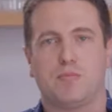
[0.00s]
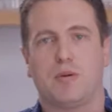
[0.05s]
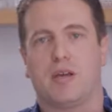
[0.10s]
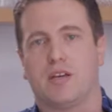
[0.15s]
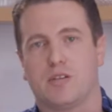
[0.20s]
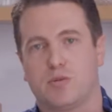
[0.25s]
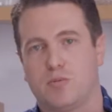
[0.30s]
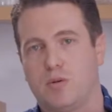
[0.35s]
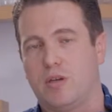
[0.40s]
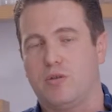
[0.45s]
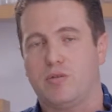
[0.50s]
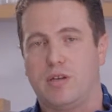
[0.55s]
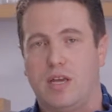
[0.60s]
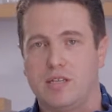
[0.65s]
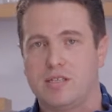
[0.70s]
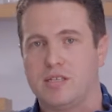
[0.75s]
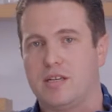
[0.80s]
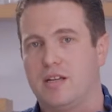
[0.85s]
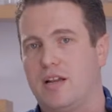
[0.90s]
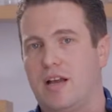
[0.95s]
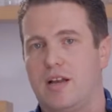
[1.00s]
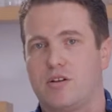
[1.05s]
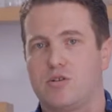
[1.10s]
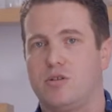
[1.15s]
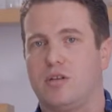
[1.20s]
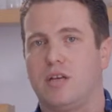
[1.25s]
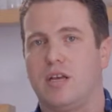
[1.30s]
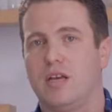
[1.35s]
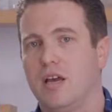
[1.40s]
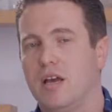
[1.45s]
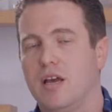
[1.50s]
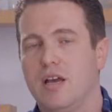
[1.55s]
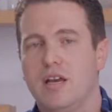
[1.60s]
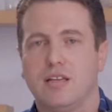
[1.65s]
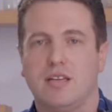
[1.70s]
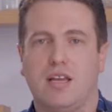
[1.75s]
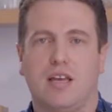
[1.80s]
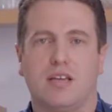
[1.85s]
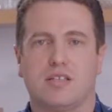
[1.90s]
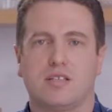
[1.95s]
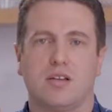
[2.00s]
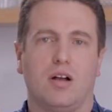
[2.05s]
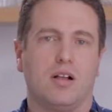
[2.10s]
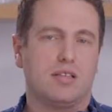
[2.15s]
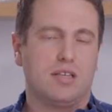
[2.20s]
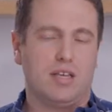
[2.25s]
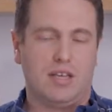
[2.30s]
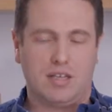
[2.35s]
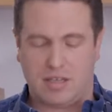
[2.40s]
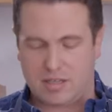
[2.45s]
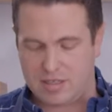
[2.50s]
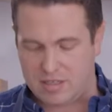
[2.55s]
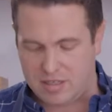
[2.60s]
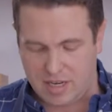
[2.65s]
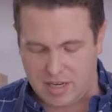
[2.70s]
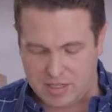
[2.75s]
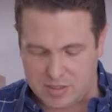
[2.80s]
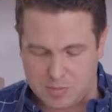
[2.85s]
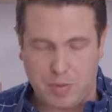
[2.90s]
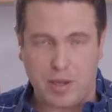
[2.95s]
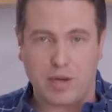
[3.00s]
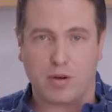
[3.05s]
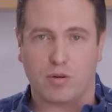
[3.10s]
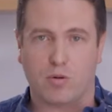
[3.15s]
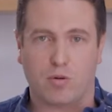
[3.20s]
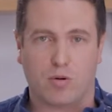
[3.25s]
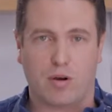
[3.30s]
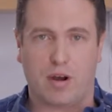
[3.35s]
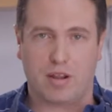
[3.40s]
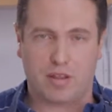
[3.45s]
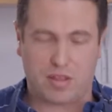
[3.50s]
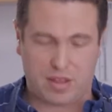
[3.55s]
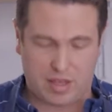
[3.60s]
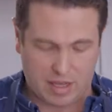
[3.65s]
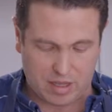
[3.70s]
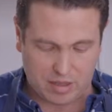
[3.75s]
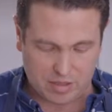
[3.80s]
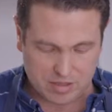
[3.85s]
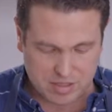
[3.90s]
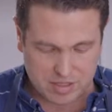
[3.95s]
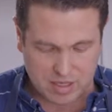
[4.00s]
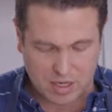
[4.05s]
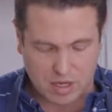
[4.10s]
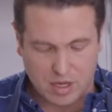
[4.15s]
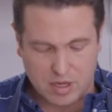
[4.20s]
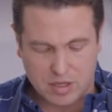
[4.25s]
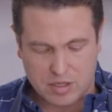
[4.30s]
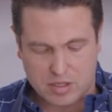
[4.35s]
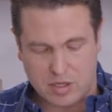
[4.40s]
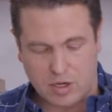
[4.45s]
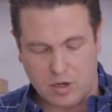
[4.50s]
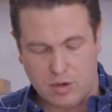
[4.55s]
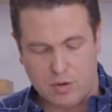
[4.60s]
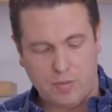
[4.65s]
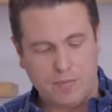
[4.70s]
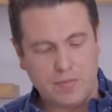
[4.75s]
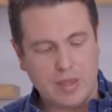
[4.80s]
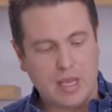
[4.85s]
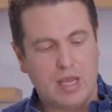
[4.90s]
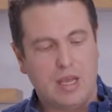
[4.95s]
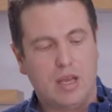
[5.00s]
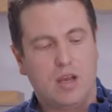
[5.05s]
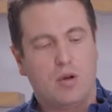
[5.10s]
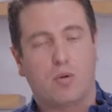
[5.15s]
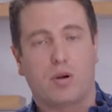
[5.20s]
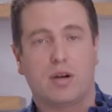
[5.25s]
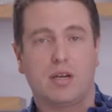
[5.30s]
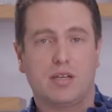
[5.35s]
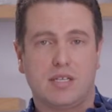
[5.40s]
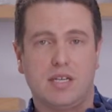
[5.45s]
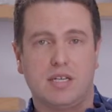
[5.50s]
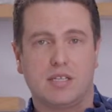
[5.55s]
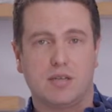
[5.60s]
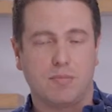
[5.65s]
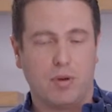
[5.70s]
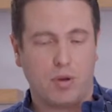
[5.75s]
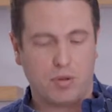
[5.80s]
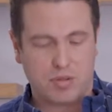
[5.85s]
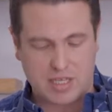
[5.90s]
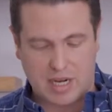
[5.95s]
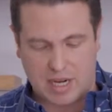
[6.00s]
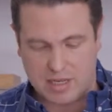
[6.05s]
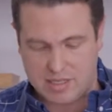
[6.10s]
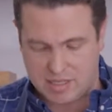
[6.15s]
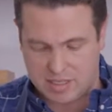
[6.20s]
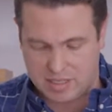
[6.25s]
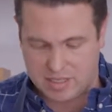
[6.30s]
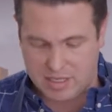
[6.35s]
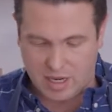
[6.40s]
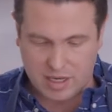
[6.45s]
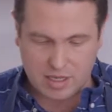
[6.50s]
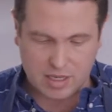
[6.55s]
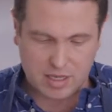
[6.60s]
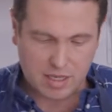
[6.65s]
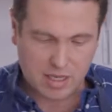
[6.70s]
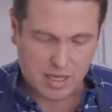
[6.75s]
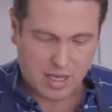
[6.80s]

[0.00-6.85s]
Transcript: because when you taste it, it actually tastes salty. It doesn't taste bitter or anything else. So we're gonna season both sides of the duck.